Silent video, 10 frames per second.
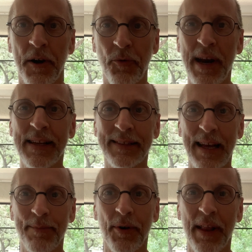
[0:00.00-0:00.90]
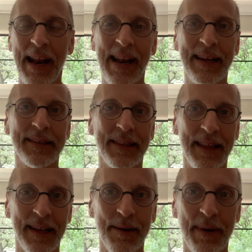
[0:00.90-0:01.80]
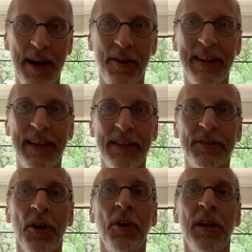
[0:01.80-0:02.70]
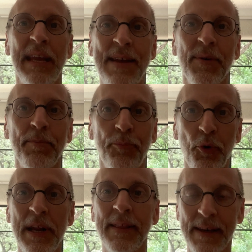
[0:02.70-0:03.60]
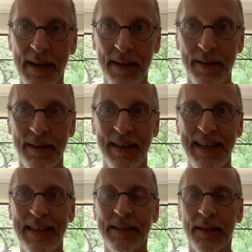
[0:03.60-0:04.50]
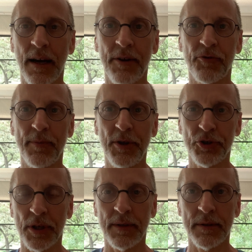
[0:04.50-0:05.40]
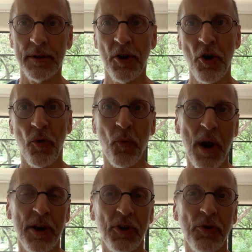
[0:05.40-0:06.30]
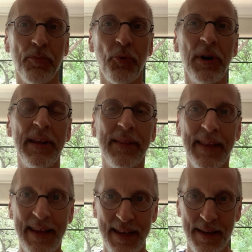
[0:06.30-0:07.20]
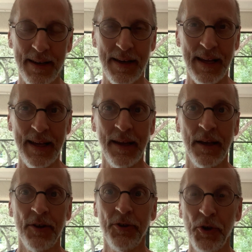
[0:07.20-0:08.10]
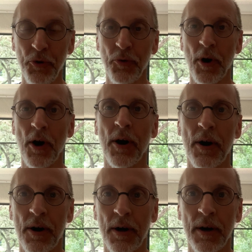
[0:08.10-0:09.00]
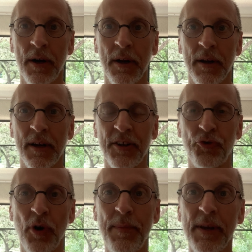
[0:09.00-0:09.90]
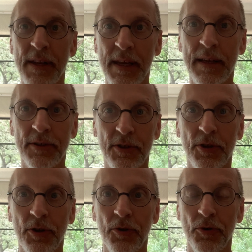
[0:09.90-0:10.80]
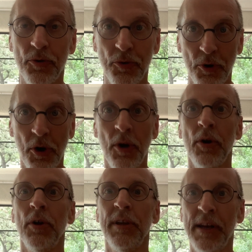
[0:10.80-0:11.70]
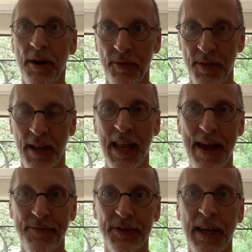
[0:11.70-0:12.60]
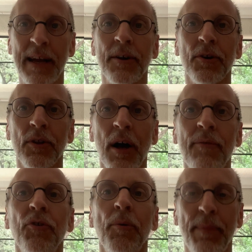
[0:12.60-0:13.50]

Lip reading: great example that I like to think about is even breathing is a contribution. When you breathe in, you are contributing to, the life cycle of your